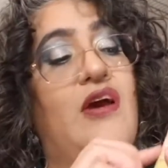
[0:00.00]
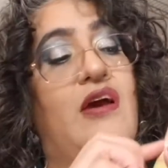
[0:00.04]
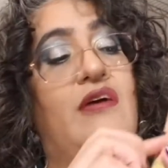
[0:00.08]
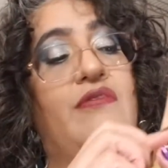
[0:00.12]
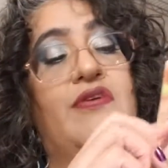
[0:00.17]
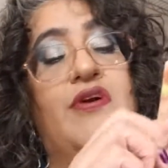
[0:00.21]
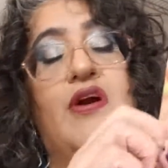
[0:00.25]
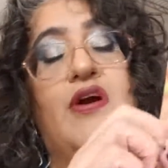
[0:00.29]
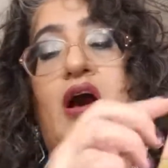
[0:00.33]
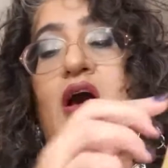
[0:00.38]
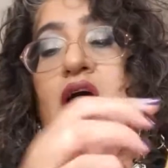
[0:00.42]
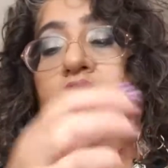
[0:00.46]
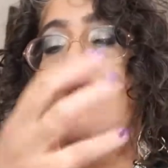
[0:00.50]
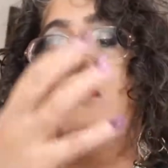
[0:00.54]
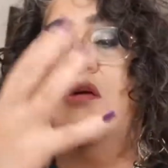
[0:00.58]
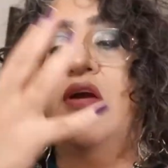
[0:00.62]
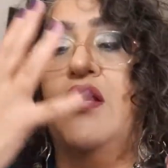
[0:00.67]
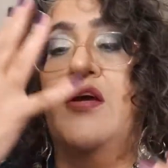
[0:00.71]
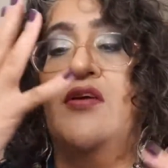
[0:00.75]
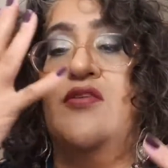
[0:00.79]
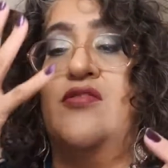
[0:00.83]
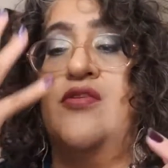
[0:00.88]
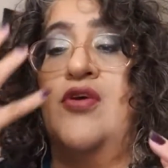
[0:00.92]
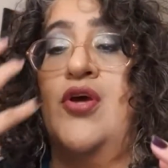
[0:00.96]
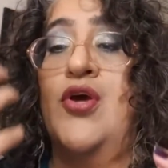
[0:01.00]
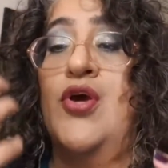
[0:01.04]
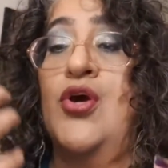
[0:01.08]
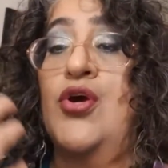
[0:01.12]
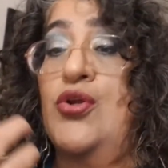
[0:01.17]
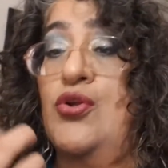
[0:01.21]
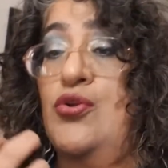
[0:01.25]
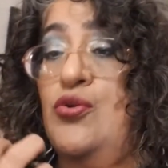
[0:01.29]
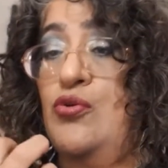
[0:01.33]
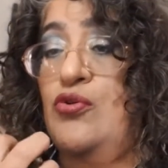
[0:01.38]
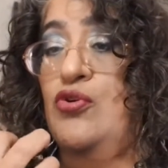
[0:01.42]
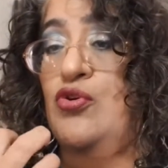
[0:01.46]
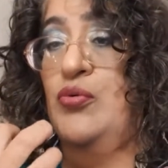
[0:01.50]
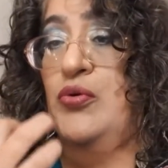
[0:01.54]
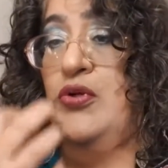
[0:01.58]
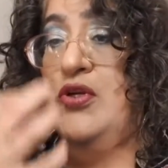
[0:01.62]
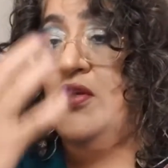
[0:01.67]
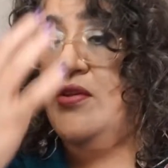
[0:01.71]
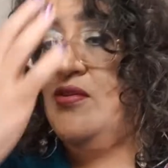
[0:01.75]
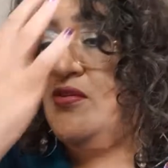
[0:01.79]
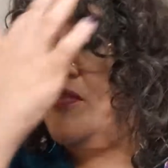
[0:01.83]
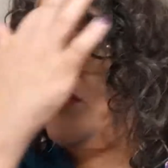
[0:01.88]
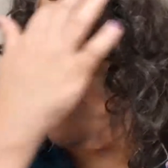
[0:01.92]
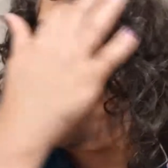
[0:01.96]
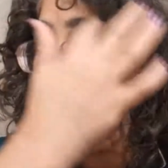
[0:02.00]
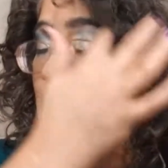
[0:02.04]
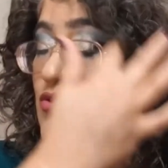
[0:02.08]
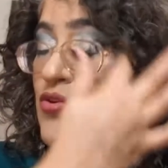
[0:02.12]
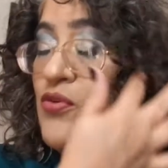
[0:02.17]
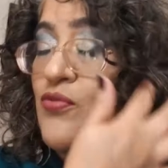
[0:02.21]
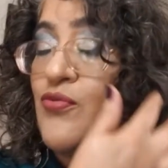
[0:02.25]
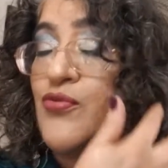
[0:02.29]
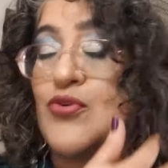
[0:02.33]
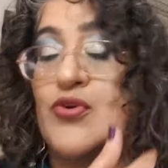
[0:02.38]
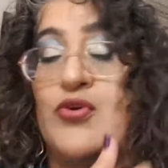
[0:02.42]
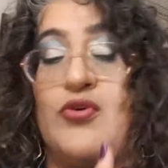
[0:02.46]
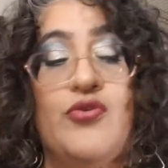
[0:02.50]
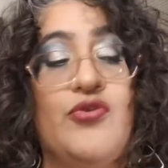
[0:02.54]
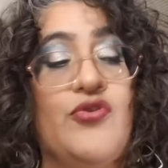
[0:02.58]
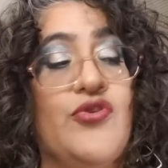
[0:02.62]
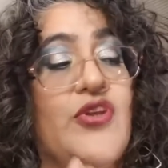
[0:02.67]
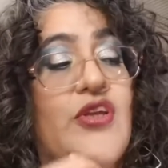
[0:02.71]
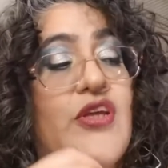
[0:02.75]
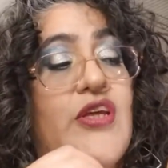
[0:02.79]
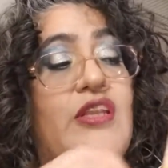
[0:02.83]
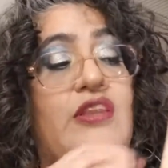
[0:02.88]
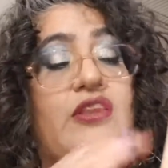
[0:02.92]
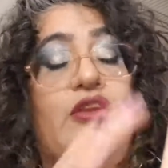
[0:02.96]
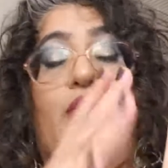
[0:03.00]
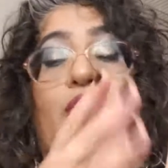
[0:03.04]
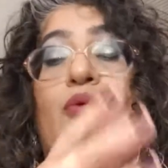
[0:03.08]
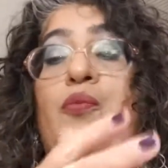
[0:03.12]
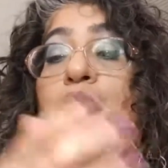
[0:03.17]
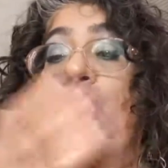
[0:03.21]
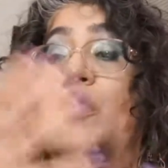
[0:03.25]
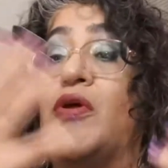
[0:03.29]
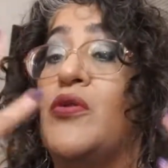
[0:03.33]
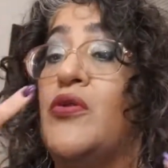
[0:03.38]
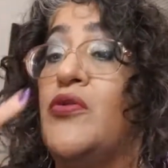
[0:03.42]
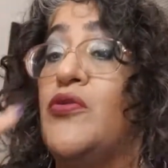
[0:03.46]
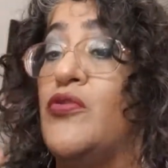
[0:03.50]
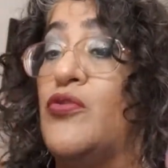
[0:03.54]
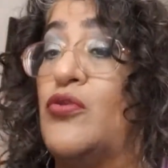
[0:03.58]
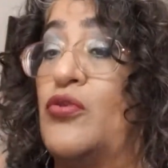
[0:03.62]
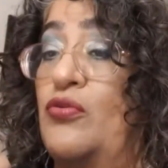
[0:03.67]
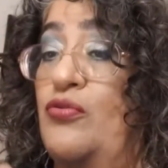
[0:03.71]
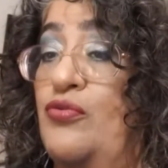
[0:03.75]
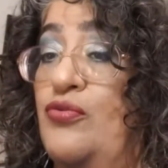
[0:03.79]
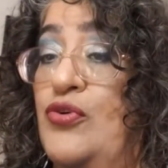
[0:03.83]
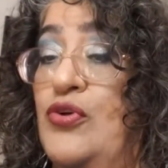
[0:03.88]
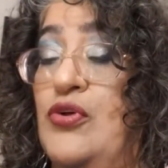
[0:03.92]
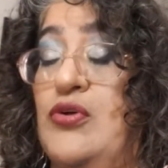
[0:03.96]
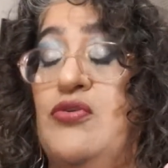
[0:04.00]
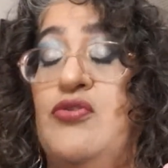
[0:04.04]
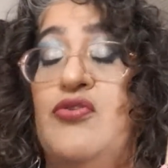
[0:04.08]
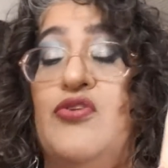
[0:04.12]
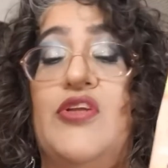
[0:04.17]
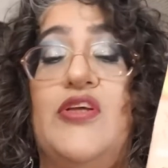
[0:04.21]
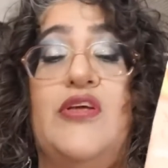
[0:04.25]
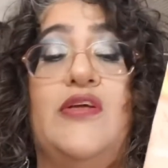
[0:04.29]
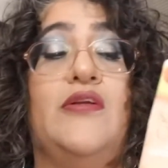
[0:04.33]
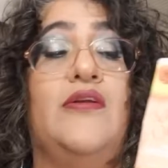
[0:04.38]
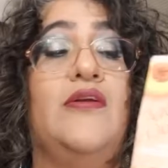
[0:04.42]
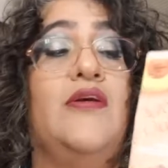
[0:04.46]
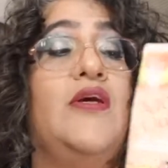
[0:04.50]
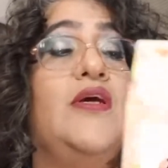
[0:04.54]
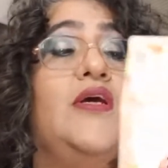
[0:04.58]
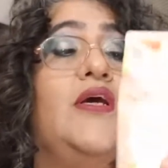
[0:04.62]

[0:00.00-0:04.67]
Avocado has nutrients that's good for your skin. The oatmeal is good for your skin.